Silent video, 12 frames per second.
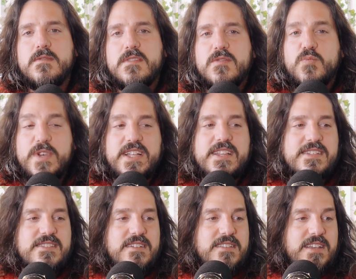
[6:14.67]

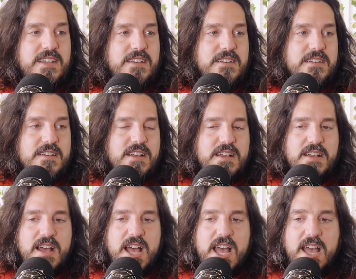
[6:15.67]
Realistically,
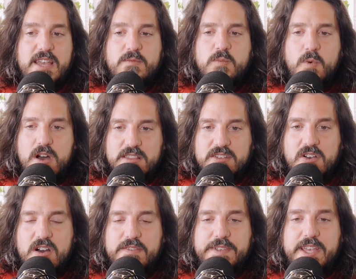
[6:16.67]
I want the
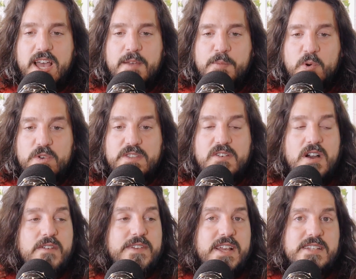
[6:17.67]
coffee. I pour the
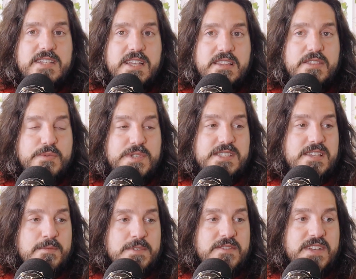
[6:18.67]
coffee. I take 3
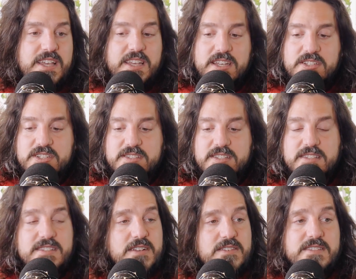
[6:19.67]
sips of it, and it just
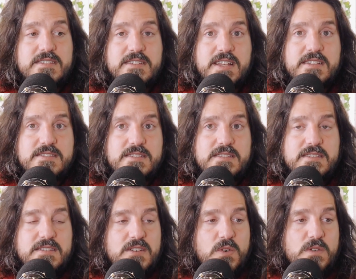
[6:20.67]
sits there until it gets
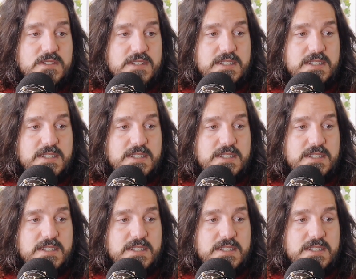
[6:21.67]
cold.